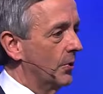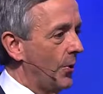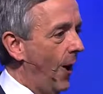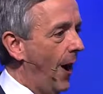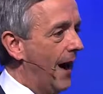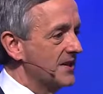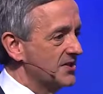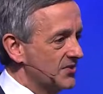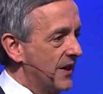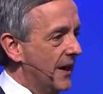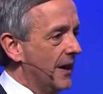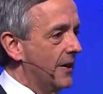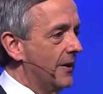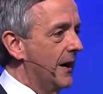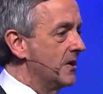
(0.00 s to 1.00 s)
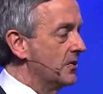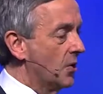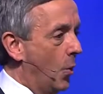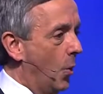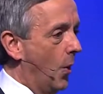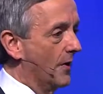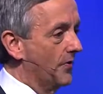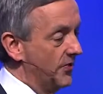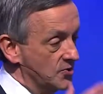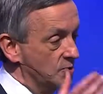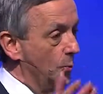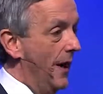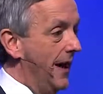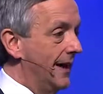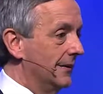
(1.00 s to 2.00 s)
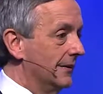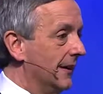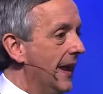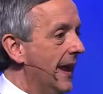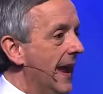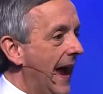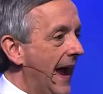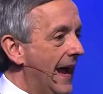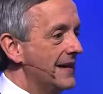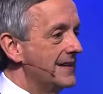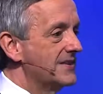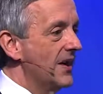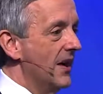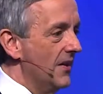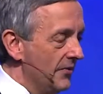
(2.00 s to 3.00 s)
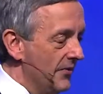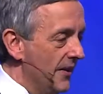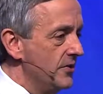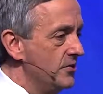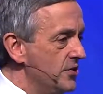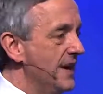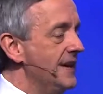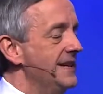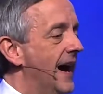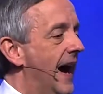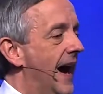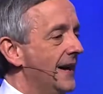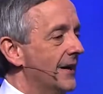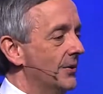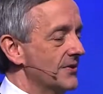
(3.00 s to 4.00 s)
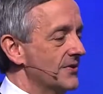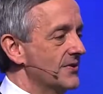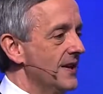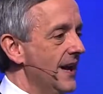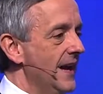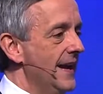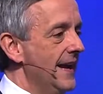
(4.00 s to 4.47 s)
to Christ there in Corinth, as well as the Gentiles.